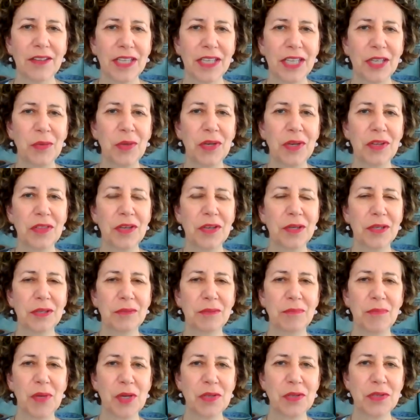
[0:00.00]
Hi, Reena. Well,
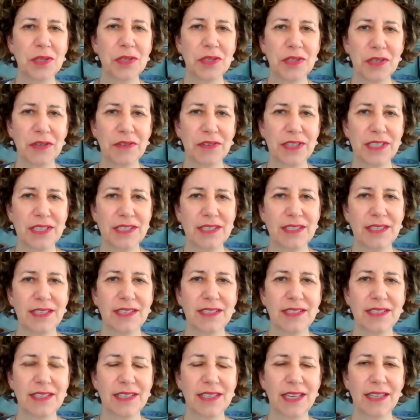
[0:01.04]
the Postal Service
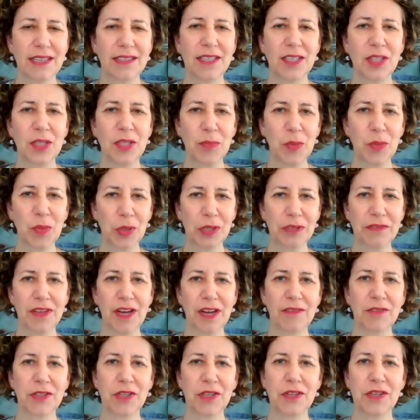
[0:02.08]
uh, said that the Board of
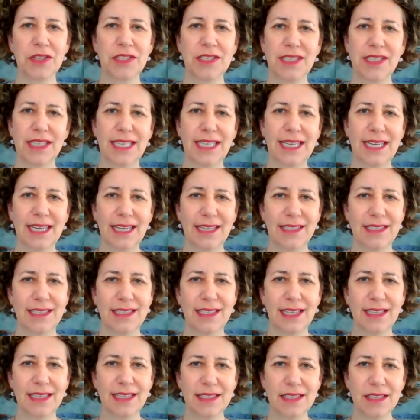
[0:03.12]
Governors did an
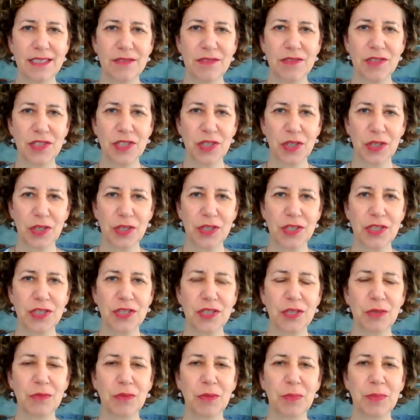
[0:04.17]
extensive
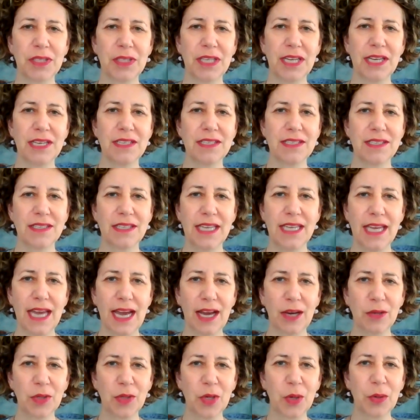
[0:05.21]
search to replace the
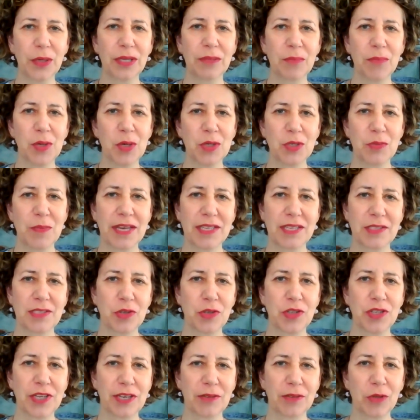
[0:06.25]
outgoing
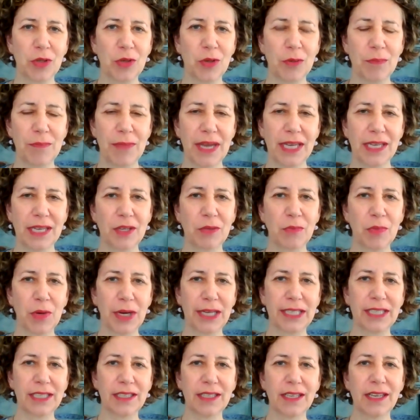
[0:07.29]
Postmaster General Megan
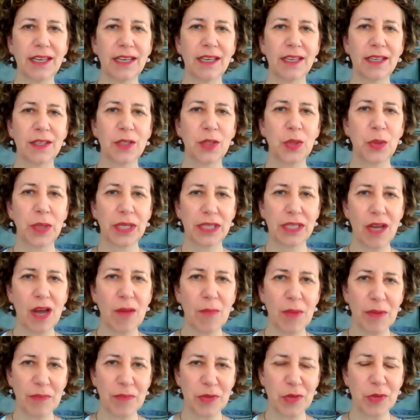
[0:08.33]
Brennan, who had
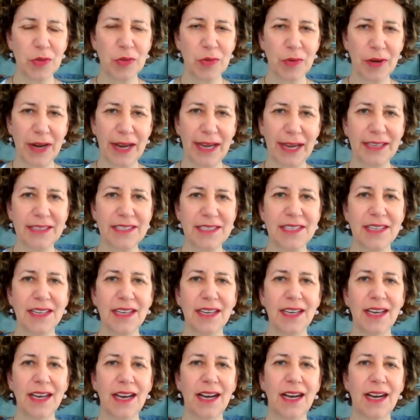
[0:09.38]
come up through the ranks.
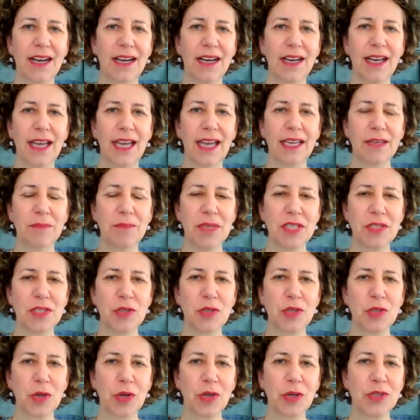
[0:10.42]
Uh, and
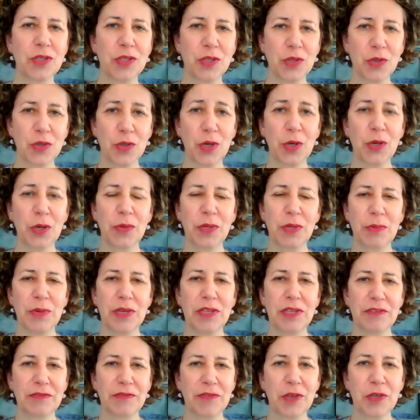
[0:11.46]
Mr. DeJoy would
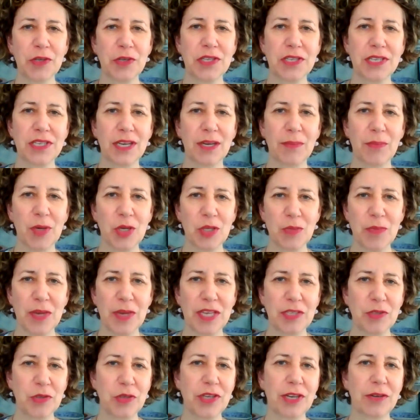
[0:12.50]
be the first uh,
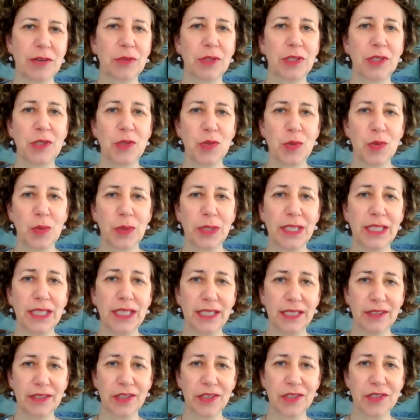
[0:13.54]
Postmaster General in 20
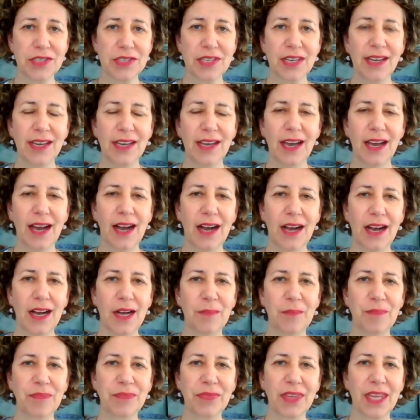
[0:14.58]
years
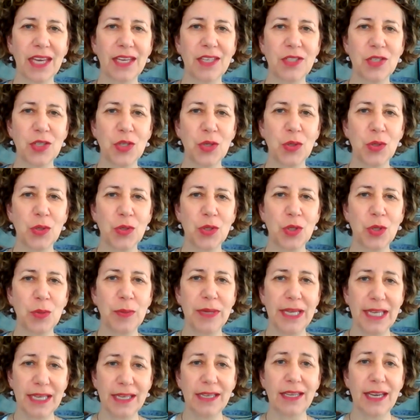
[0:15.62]
um, to,
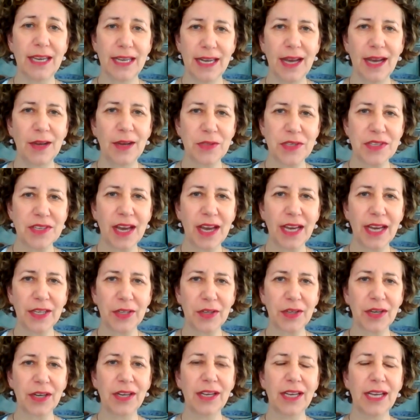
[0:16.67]
to be an
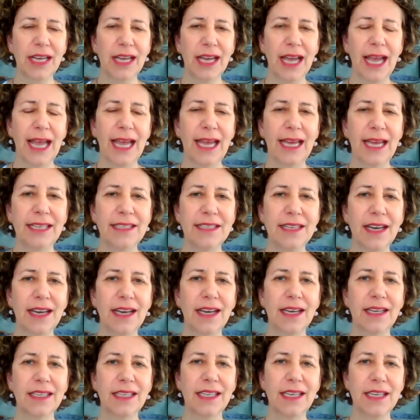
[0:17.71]
outsider. And
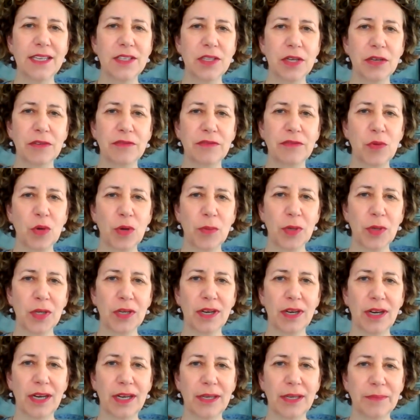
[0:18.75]
uh, he's a
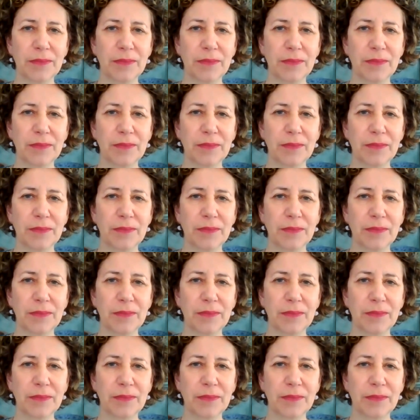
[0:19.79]
former